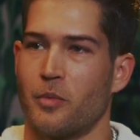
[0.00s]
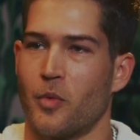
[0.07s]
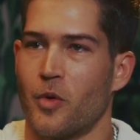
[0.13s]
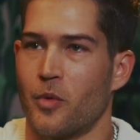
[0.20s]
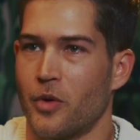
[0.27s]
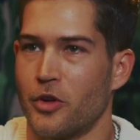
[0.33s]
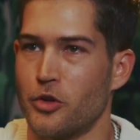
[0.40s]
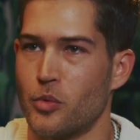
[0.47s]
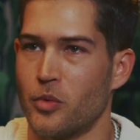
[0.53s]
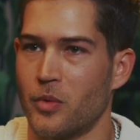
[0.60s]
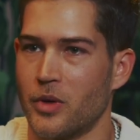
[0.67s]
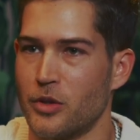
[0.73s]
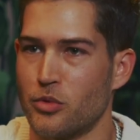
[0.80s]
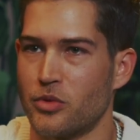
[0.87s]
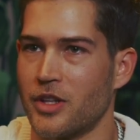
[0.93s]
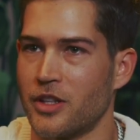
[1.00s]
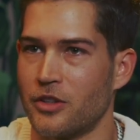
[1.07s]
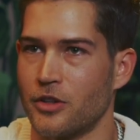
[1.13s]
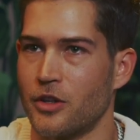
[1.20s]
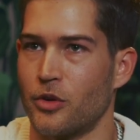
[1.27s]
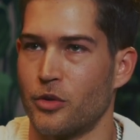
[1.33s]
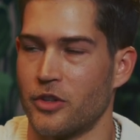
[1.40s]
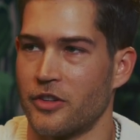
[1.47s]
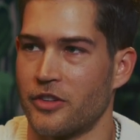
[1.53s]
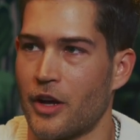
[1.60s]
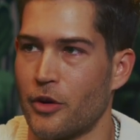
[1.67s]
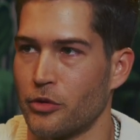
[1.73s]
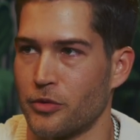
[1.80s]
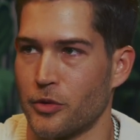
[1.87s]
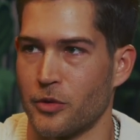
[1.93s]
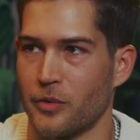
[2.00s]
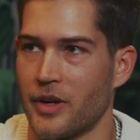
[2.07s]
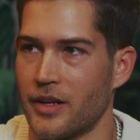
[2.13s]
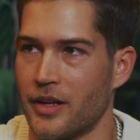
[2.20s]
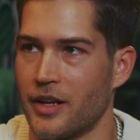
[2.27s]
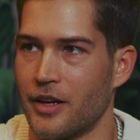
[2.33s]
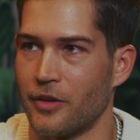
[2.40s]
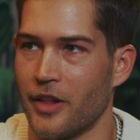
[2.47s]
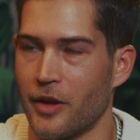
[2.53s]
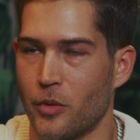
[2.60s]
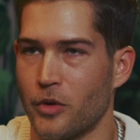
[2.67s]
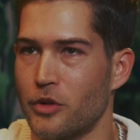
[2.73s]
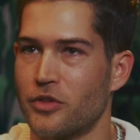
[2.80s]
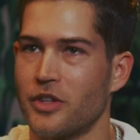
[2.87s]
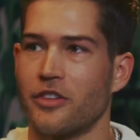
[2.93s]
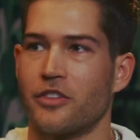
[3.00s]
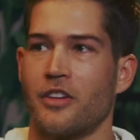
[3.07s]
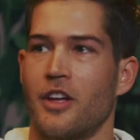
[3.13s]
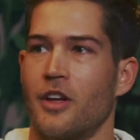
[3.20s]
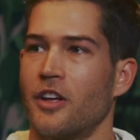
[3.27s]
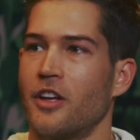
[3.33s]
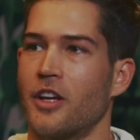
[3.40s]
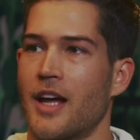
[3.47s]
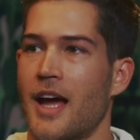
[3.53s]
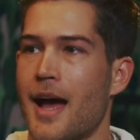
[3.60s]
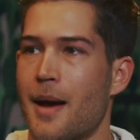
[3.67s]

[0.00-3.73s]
well, what do you think you're going to his house for right now? Like, what do you think's gonna